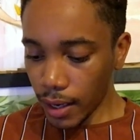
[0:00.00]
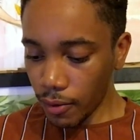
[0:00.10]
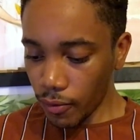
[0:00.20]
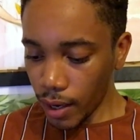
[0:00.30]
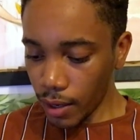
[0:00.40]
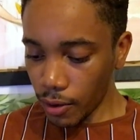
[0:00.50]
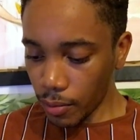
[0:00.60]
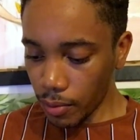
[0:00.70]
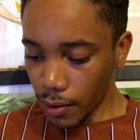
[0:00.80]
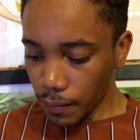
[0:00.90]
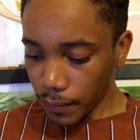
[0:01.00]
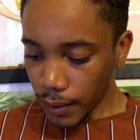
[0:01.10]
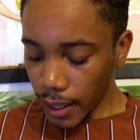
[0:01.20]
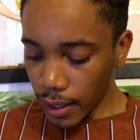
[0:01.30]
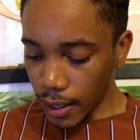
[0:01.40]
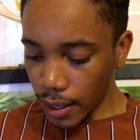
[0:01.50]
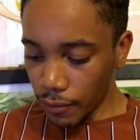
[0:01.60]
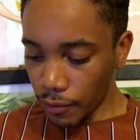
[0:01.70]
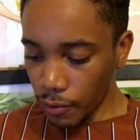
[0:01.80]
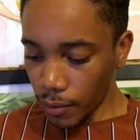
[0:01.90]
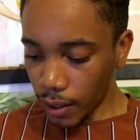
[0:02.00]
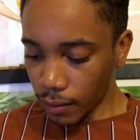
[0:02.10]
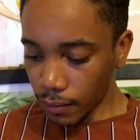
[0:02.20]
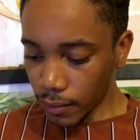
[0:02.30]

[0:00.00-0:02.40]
reared up and nearly threw me.